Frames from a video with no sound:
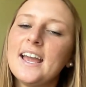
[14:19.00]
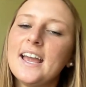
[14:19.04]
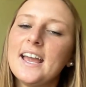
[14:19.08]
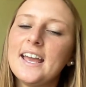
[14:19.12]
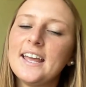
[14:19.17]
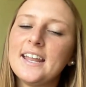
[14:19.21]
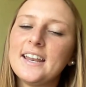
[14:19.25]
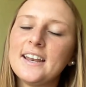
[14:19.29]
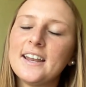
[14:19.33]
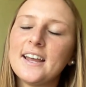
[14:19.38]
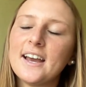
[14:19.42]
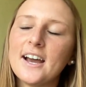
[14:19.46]

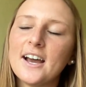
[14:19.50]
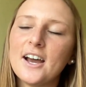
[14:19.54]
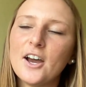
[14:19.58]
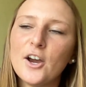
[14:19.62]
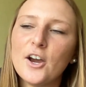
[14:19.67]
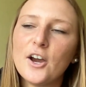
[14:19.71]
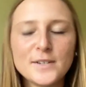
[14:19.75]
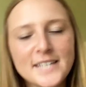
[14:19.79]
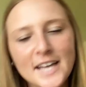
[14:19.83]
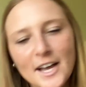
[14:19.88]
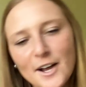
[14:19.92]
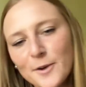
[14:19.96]
in a
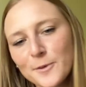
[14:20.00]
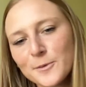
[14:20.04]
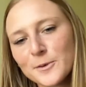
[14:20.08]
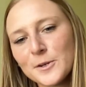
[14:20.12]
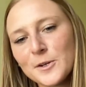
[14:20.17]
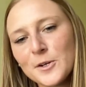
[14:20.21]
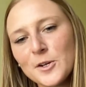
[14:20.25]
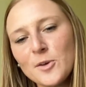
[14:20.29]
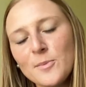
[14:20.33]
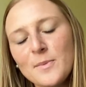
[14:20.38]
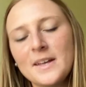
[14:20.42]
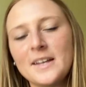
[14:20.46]
hotel
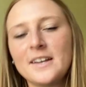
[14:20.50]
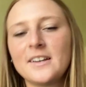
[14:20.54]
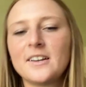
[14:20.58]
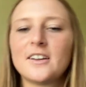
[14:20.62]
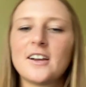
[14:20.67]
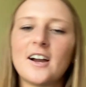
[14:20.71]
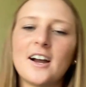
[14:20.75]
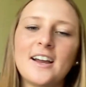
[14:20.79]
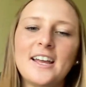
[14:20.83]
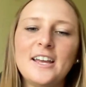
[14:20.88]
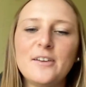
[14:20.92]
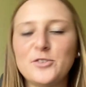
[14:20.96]
room and
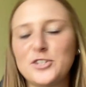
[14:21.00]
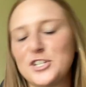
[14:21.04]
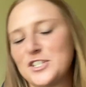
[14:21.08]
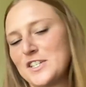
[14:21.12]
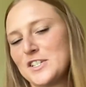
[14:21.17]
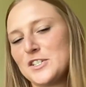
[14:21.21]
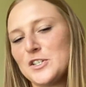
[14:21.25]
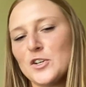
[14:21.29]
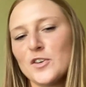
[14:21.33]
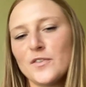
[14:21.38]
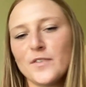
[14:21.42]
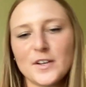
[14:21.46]
it was just
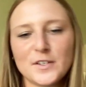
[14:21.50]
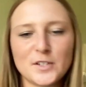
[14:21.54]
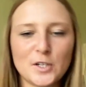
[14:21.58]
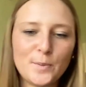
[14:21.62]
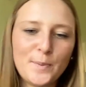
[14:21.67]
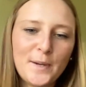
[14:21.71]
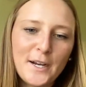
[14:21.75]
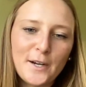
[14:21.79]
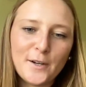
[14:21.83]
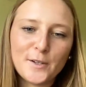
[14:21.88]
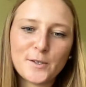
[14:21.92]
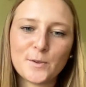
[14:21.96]
the 2 of us. Our
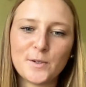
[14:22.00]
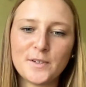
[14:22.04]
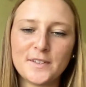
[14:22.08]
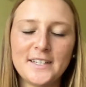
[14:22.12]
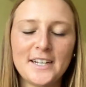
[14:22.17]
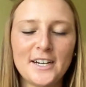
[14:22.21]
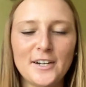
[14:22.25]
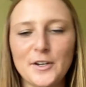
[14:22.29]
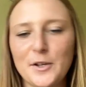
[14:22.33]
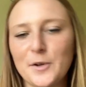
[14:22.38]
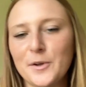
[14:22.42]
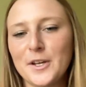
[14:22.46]
parents weren't
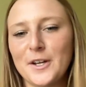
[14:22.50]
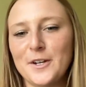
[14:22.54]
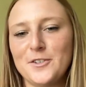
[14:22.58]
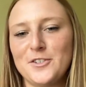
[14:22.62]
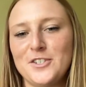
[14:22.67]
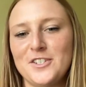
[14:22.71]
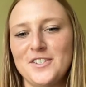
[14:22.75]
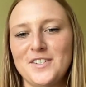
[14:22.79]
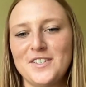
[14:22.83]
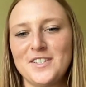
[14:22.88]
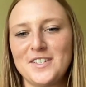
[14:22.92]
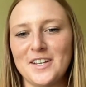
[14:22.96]
there, no
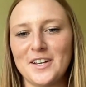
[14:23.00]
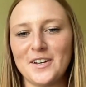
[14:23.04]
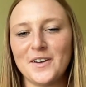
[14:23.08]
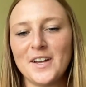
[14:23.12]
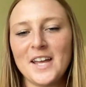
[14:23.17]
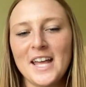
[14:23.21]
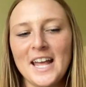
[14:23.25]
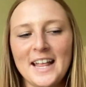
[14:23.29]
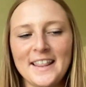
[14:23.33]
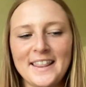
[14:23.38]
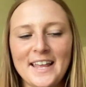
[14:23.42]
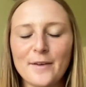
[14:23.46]
coaches. So
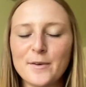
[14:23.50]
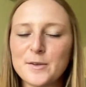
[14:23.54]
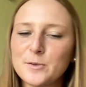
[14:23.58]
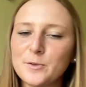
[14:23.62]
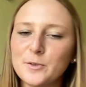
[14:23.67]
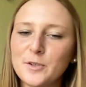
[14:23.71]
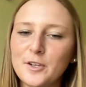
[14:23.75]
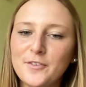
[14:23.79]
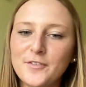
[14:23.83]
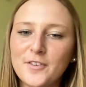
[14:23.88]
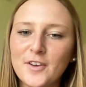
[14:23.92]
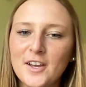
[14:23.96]
that was
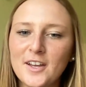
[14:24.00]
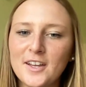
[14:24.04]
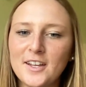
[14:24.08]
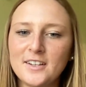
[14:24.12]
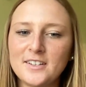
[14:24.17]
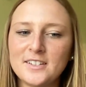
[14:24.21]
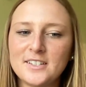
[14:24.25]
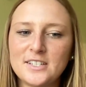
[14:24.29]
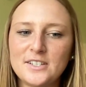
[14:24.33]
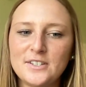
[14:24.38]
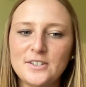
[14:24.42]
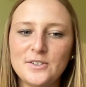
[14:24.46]
really
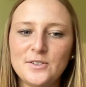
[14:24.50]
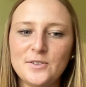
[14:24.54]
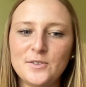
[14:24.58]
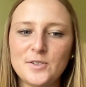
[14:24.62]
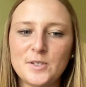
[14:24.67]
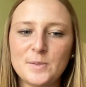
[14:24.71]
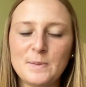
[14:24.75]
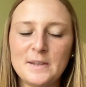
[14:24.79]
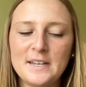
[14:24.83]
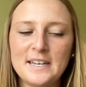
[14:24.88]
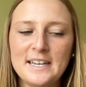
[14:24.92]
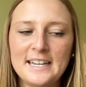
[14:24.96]
fun to
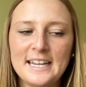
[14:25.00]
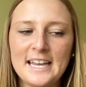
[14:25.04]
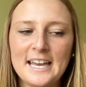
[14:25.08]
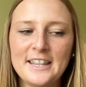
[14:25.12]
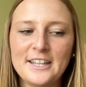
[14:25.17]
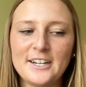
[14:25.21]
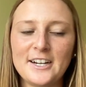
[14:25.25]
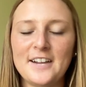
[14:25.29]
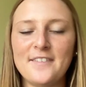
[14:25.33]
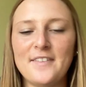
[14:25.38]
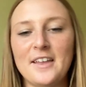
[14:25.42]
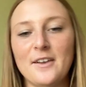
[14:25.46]
spend
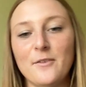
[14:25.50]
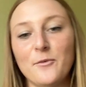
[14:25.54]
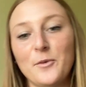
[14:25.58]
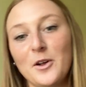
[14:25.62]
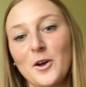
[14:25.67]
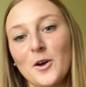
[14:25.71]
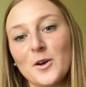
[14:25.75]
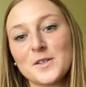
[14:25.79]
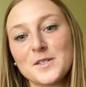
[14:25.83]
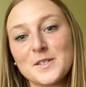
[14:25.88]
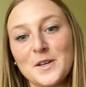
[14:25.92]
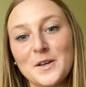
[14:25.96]
together. And then we
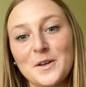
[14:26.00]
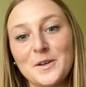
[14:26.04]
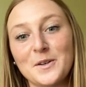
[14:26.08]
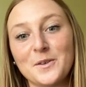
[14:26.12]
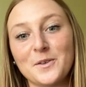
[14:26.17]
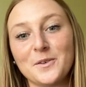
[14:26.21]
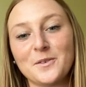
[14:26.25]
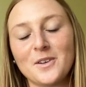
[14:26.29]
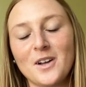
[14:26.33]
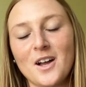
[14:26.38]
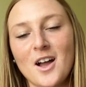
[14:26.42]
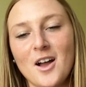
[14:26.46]

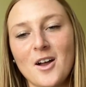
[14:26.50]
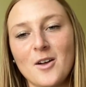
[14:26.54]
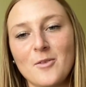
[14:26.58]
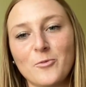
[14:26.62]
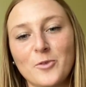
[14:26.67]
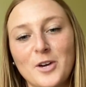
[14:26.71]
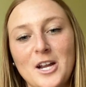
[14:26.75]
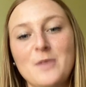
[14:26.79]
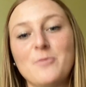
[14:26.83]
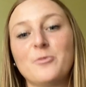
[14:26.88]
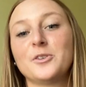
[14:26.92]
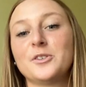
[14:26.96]
also
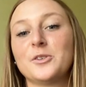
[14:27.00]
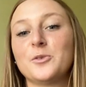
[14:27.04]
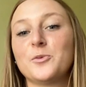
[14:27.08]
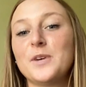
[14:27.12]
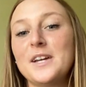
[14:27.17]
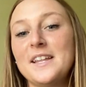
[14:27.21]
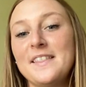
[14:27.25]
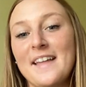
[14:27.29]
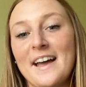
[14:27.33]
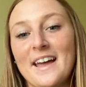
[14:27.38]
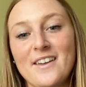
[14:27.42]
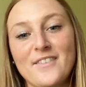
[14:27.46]
were able to
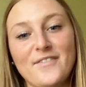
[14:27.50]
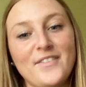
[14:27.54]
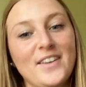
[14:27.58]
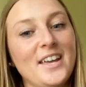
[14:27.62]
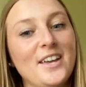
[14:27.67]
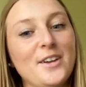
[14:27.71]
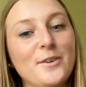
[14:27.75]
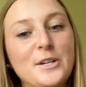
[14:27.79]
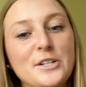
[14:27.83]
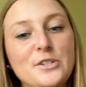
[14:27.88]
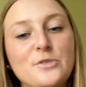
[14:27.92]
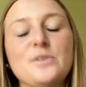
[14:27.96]
win that
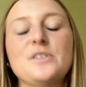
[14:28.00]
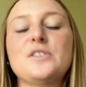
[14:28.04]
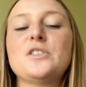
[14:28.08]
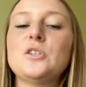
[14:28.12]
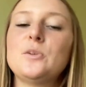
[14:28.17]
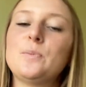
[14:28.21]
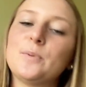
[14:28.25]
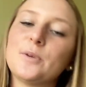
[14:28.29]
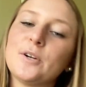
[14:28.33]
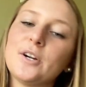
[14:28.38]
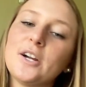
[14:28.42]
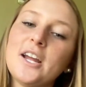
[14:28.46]
event, which was
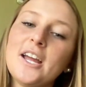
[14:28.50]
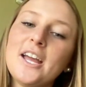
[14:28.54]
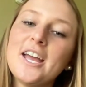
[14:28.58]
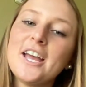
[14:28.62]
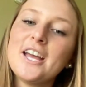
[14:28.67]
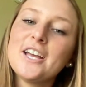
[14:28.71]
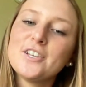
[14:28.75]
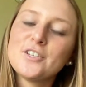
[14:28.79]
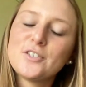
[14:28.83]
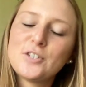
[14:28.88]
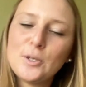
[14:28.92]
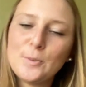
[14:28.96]
super,
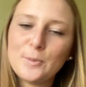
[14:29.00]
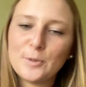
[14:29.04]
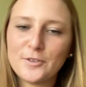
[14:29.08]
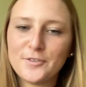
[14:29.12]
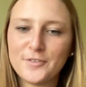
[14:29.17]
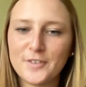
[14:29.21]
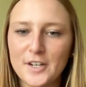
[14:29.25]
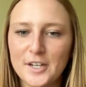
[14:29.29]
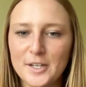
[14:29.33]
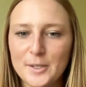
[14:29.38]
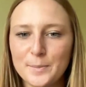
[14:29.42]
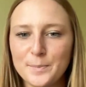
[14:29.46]
super
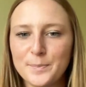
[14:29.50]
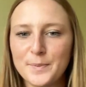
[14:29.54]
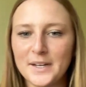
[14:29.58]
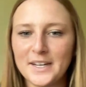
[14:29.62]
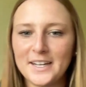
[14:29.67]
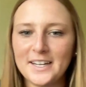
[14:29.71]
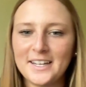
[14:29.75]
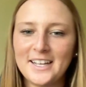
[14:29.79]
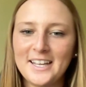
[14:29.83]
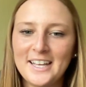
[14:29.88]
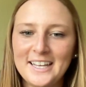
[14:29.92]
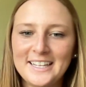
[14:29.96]
fun.
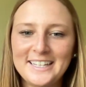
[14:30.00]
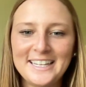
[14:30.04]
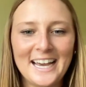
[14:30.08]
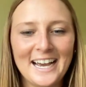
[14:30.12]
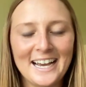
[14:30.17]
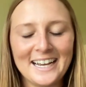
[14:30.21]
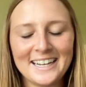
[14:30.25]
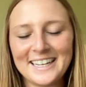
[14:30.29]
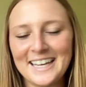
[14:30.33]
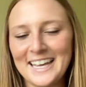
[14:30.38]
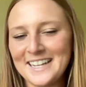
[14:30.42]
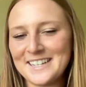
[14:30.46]
But
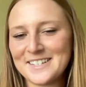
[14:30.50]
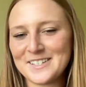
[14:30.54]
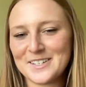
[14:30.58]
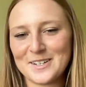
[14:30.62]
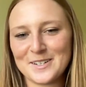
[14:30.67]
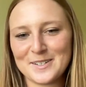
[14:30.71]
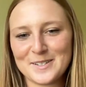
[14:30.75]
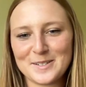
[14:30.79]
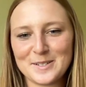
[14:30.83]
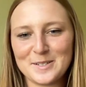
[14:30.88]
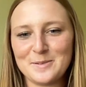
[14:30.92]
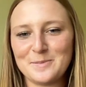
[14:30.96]
yeah, Ken's
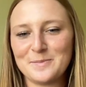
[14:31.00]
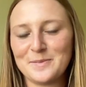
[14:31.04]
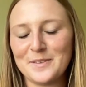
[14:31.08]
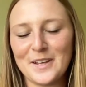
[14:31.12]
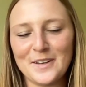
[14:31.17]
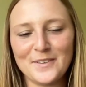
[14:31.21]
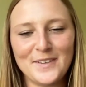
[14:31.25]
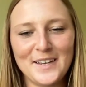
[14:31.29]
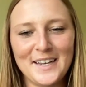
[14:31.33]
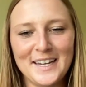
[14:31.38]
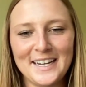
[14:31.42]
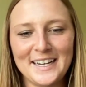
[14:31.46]
awesome.
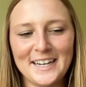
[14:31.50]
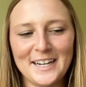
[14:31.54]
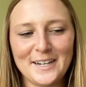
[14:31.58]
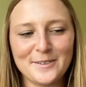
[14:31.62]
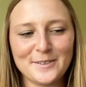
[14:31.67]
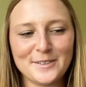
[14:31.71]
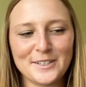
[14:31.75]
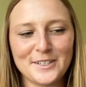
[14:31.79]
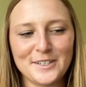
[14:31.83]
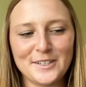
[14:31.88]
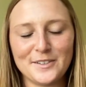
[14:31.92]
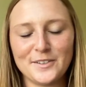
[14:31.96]
Love hanging out
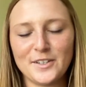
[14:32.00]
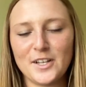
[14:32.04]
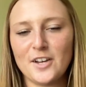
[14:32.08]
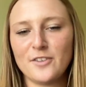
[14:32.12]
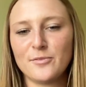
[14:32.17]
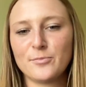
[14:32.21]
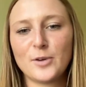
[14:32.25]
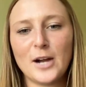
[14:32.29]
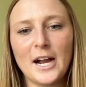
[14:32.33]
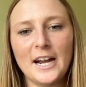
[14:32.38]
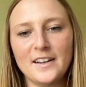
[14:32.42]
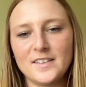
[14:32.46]
with her.
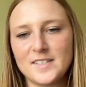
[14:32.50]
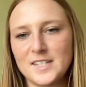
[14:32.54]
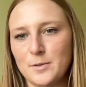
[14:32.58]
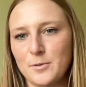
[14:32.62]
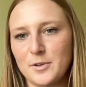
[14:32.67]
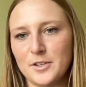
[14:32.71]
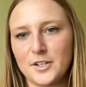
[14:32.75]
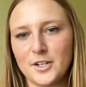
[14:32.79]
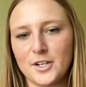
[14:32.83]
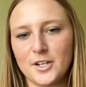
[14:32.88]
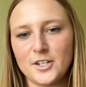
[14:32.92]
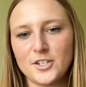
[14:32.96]
Love practicing
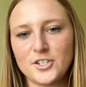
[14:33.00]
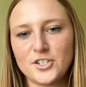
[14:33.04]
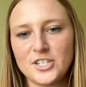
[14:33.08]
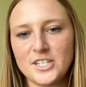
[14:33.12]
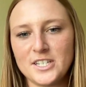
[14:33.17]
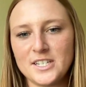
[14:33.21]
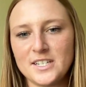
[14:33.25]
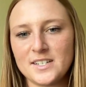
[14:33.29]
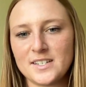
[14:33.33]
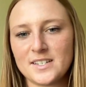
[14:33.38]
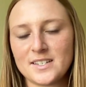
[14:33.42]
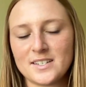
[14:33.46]
with her.
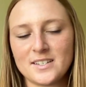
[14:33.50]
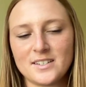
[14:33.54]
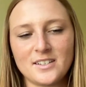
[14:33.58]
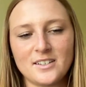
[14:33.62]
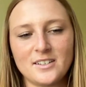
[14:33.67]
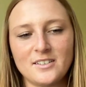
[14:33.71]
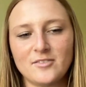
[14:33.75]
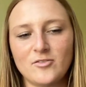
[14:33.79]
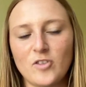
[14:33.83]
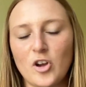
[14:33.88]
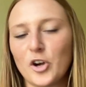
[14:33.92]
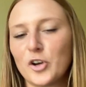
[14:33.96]
She's
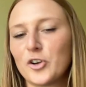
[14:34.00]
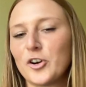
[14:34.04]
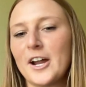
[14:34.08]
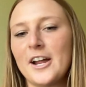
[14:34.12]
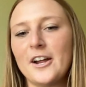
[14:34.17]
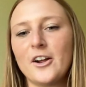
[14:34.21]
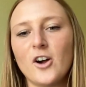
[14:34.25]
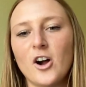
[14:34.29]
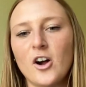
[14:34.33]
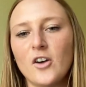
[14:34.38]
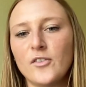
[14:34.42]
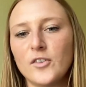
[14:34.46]
a
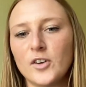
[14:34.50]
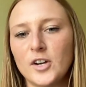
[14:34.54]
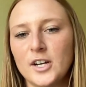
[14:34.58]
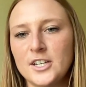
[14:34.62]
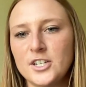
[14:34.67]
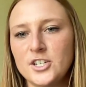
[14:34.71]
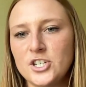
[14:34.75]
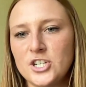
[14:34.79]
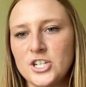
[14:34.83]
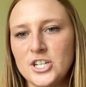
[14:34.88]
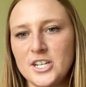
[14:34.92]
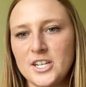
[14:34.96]
great golfer,
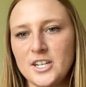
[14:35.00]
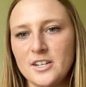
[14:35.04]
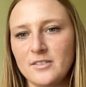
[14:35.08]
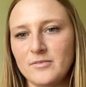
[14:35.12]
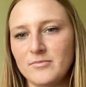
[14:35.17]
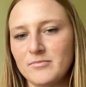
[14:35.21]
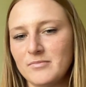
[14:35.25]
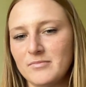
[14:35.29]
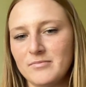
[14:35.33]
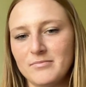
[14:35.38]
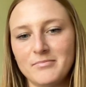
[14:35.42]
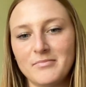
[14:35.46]
and she
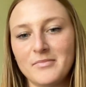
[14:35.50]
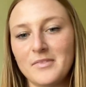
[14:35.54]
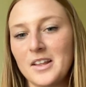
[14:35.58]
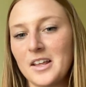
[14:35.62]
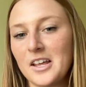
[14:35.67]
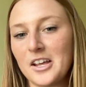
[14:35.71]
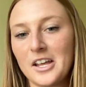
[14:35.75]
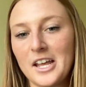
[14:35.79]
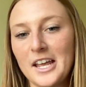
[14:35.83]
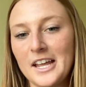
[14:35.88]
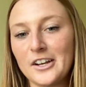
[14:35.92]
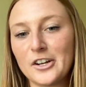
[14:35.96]

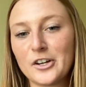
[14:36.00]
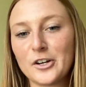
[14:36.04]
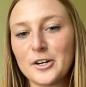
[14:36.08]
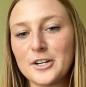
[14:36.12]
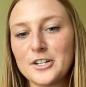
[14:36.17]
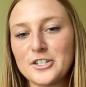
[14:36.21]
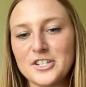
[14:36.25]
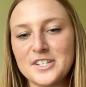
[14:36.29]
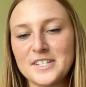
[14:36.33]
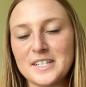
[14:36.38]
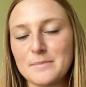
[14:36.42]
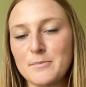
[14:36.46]

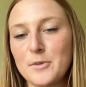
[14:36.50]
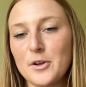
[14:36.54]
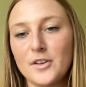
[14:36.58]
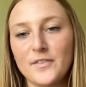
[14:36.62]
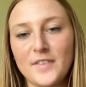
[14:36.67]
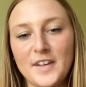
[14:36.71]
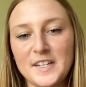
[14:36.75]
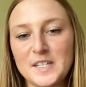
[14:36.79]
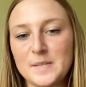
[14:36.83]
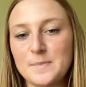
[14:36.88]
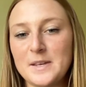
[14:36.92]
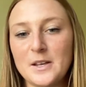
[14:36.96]
encourages and
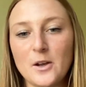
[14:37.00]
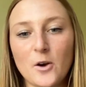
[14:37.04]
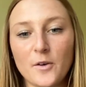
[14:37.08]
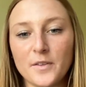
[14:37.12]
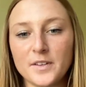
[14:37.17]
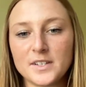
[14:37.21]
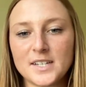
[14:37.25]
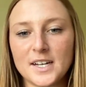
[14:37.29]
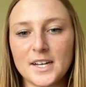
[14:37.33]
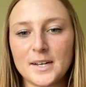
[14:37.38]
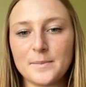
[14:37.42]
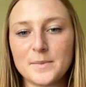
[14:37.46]
motivates me all
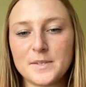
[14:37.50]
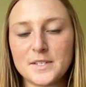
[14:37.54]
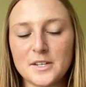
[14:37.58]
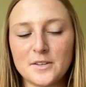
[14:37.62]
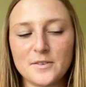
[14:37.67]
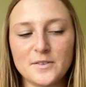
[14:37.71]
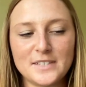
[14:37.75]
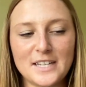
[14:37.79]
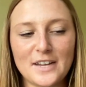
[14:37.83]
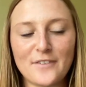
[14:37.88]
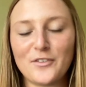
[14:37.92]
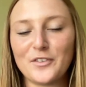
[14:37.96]
the time.
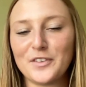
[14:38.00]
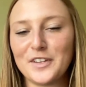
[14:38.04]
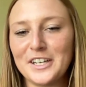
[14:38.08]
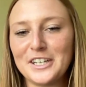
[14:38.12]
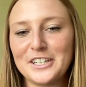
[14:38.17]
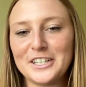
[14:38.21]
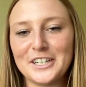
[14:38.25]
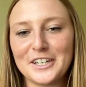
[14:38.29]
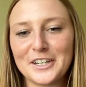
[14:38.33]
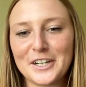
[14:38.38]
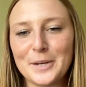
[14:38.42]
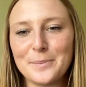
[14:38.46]
So definitely
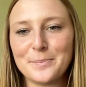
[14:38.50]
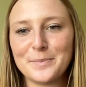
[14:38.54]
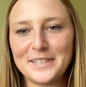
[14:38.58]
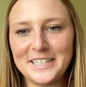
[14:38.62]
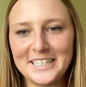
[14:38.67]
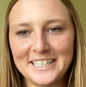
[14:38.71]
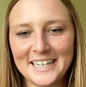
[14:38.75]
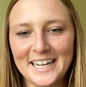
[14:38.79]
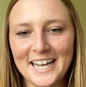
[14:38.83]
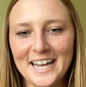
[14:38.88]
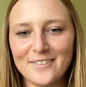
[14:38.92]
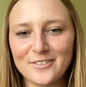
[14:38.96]
good
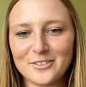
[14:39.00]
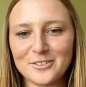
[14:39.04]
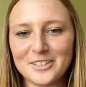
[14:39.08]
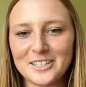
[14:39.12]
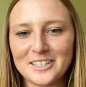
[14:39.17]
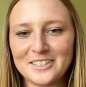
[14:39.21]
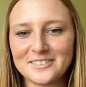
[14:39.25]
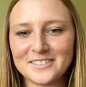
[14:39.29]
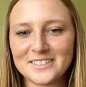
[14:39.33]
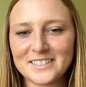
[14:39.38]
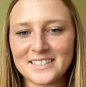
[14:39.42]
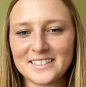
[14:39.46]
company to have
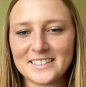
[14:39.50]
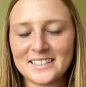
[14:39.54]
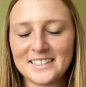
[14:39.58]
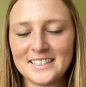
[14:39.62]
around.